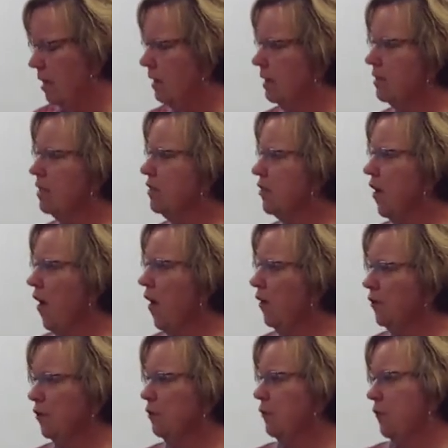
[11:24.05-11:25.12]
This is
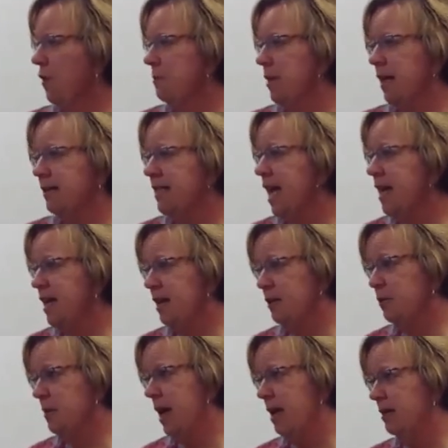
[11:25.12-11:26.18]
all new from the
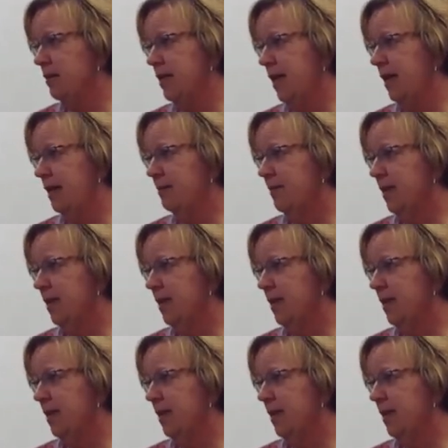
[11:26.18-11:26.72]
attendance policy.